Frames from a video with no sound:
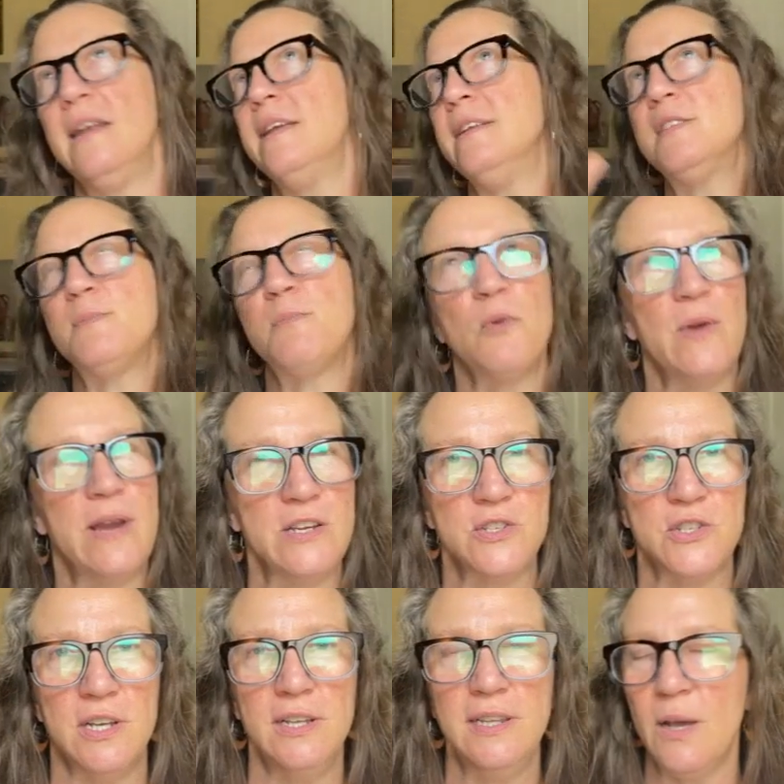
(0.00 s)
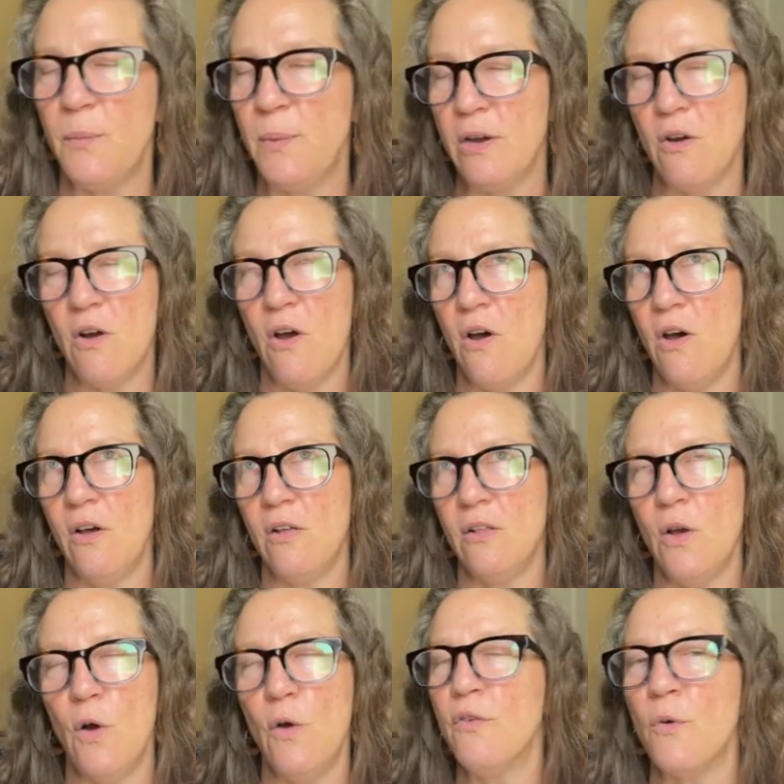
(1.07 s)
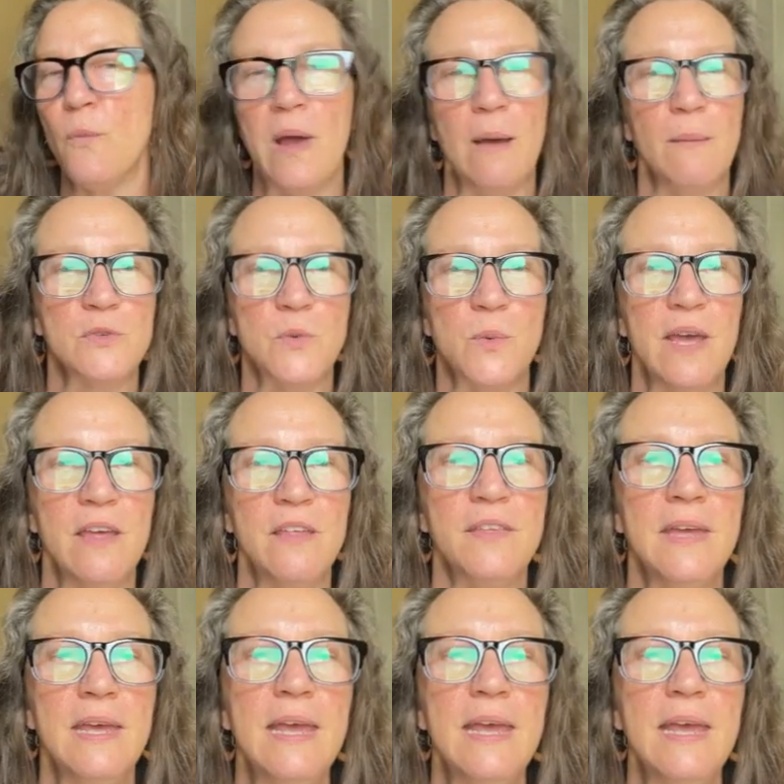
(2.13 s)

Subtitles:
inspiration that we are all overwhelmed with.